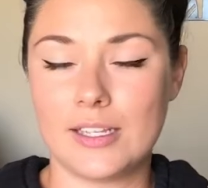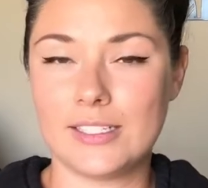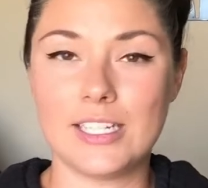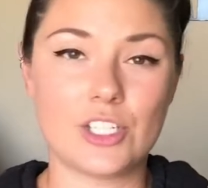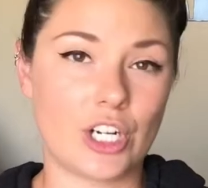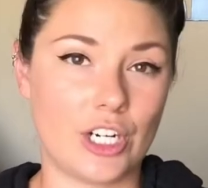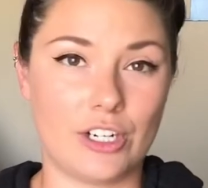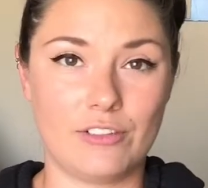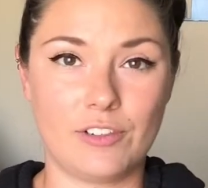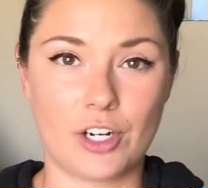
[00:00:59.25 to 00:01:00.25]

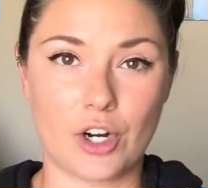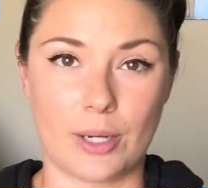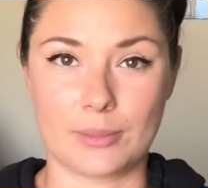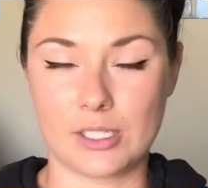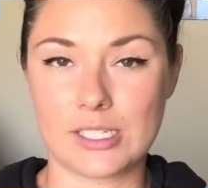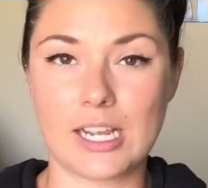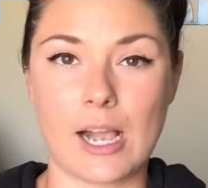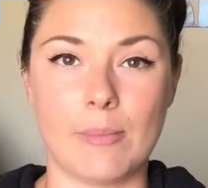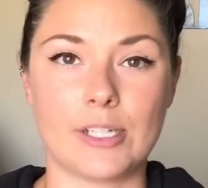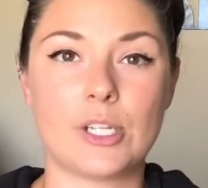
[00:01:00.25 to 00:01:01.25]
deter for criminals to
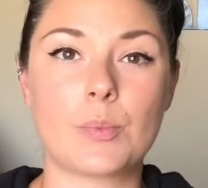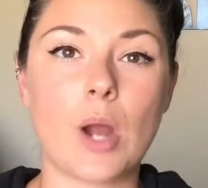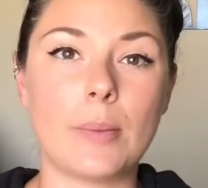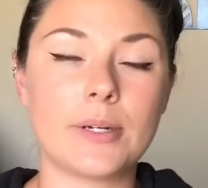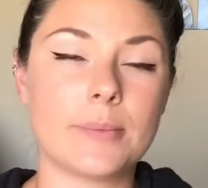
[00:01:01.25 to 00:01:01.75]
come onto your property